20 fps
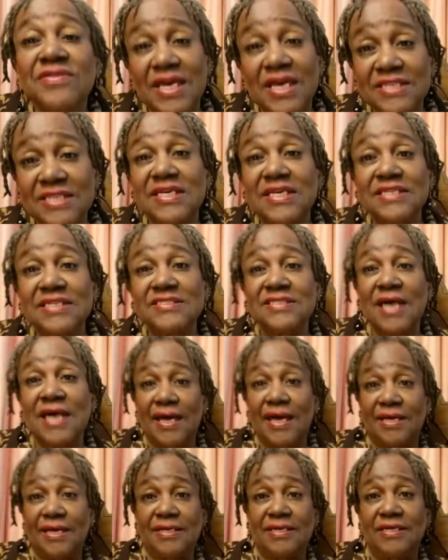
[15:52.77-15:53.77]
That's
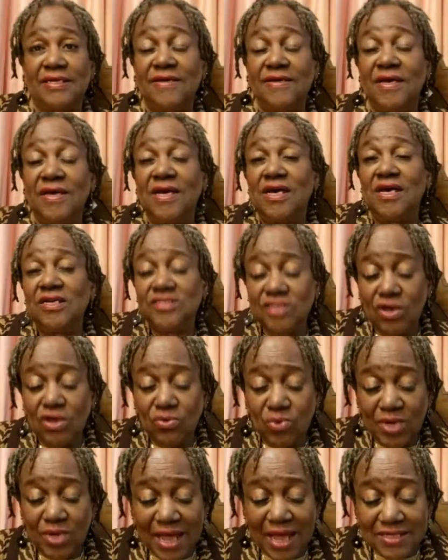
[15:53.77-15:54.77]
anxiety. So
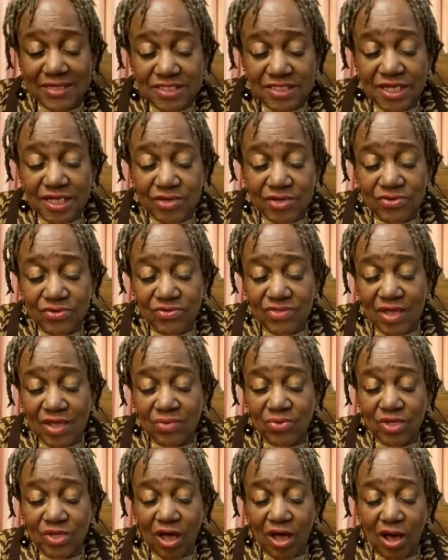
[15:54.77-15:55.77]
when I tell you that
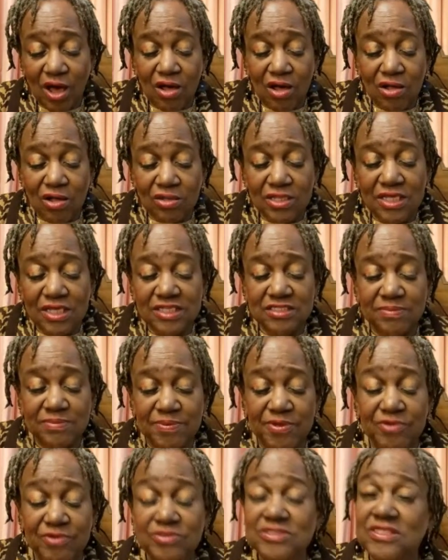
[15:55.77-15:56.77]
we all
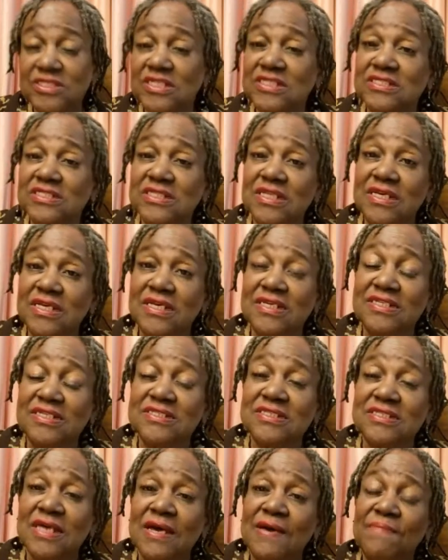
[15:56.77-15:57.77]
experience these
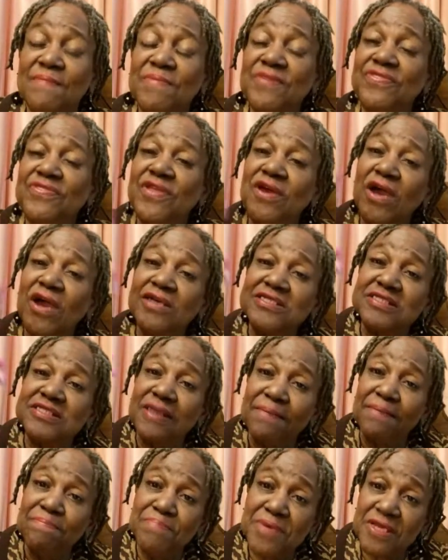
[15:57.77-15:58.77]
things, but there are
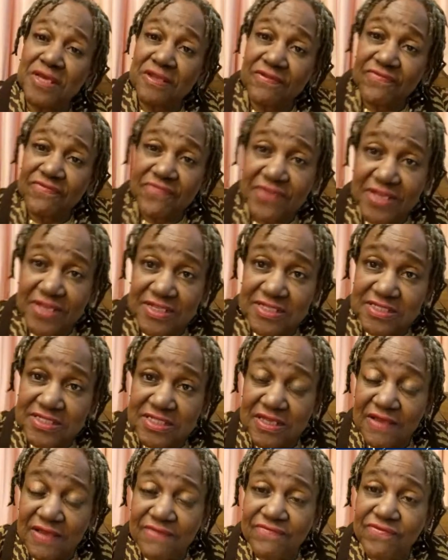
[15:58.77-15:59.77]
some
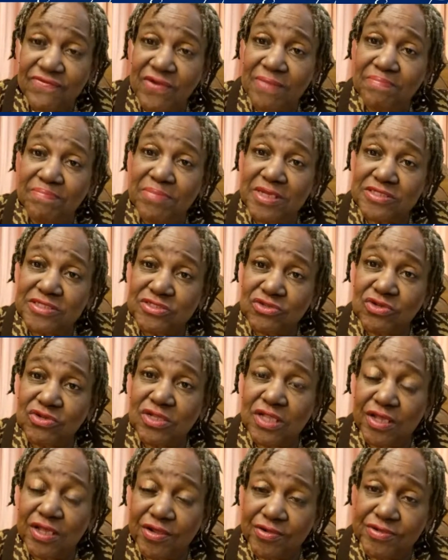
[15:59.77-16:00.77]
benefits from mental
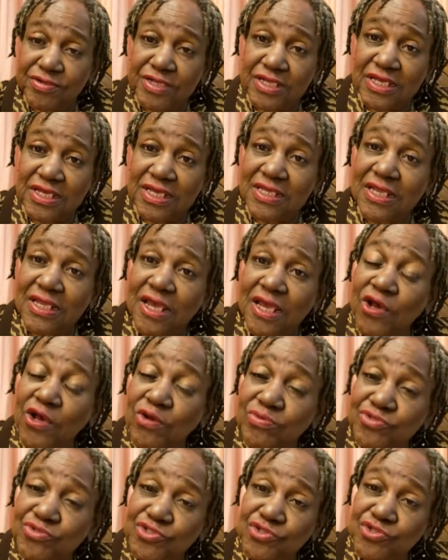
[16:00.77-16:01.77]
clarity, it
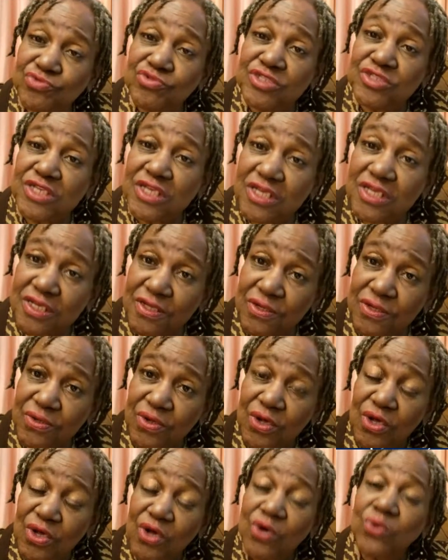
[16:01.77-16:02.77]
helps you deal
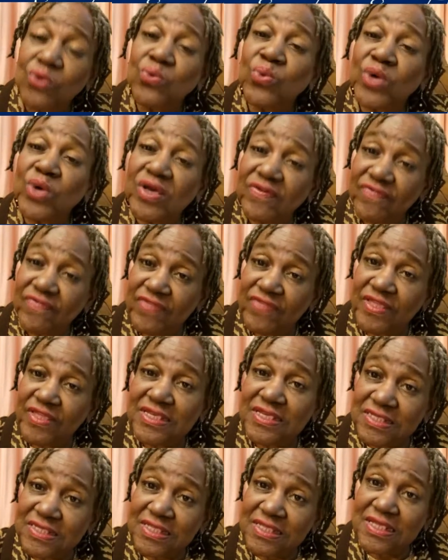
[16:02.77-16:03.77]
with
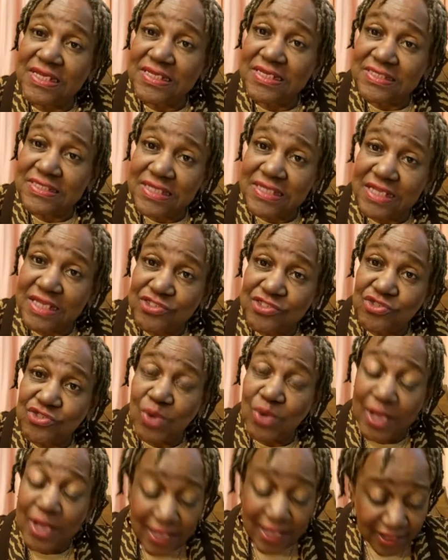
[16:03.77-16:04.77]
these things that you
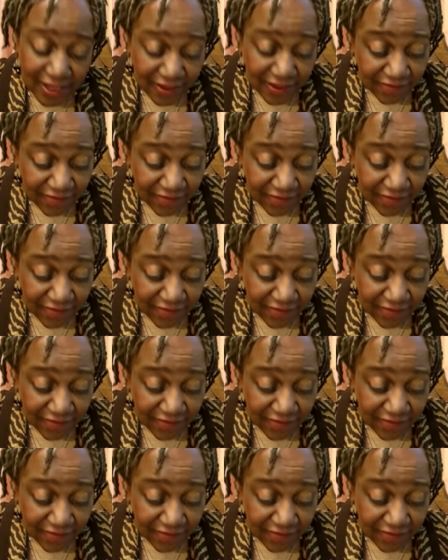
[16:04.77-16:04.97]
have.